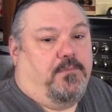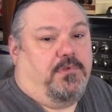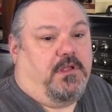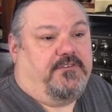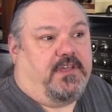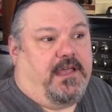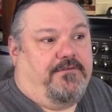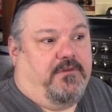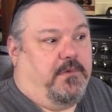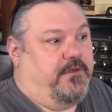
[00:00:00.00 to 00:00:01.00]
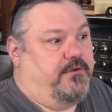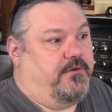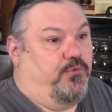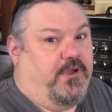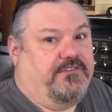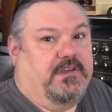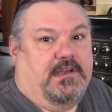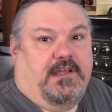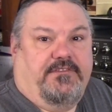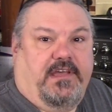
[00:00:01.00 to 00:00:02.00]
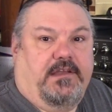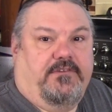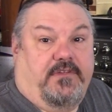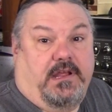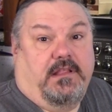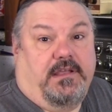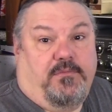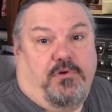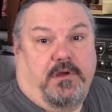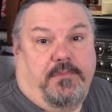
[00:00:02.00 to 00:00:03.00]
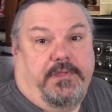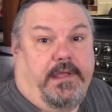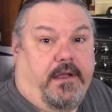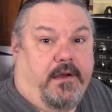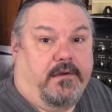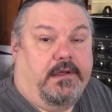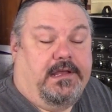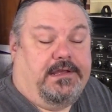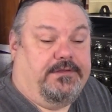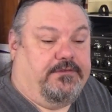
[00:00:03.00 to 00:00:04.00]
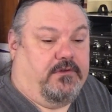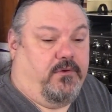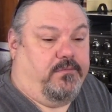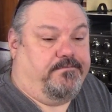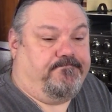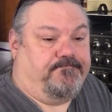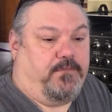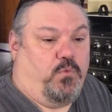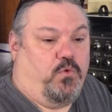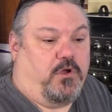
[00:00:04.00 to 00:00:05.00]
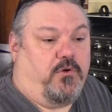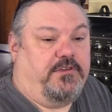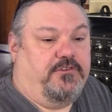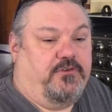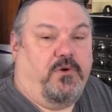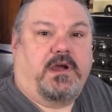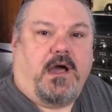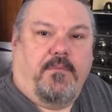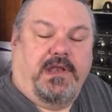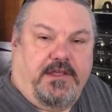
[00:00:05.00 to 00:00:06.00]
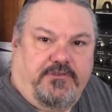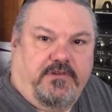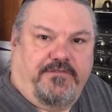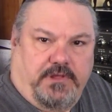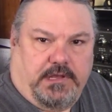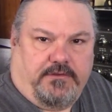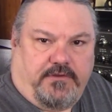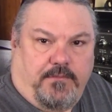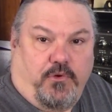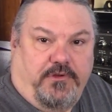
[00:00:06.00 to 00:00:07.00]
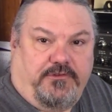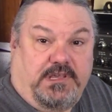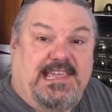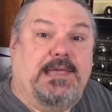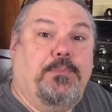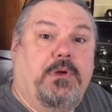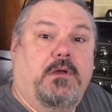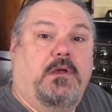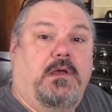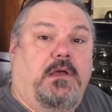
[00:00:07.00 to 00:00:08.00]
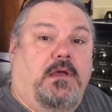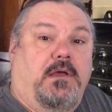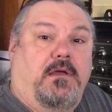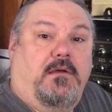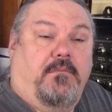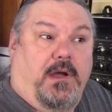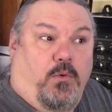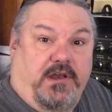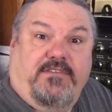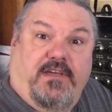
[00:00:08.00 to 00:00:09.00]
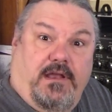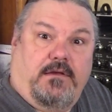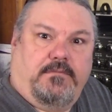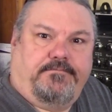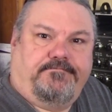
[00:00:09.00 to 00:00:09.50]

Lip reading: Plus, I have some other resonant antennas that I'd like to put up in the air. So we're going to do a combination of things. I'm going to keep my one antenna,